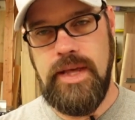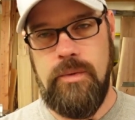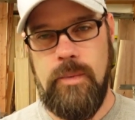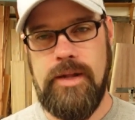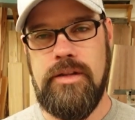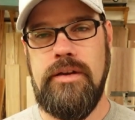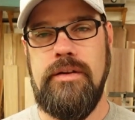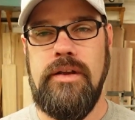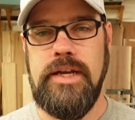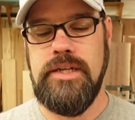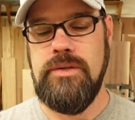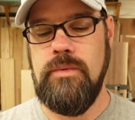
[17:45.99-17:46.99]
that welding
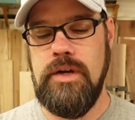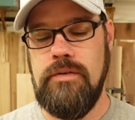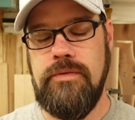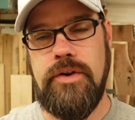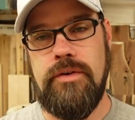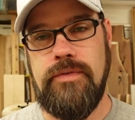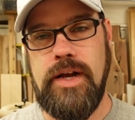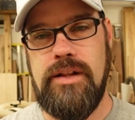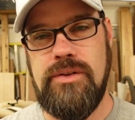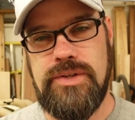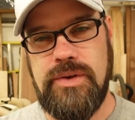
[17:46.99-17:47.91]
as well for you to follow.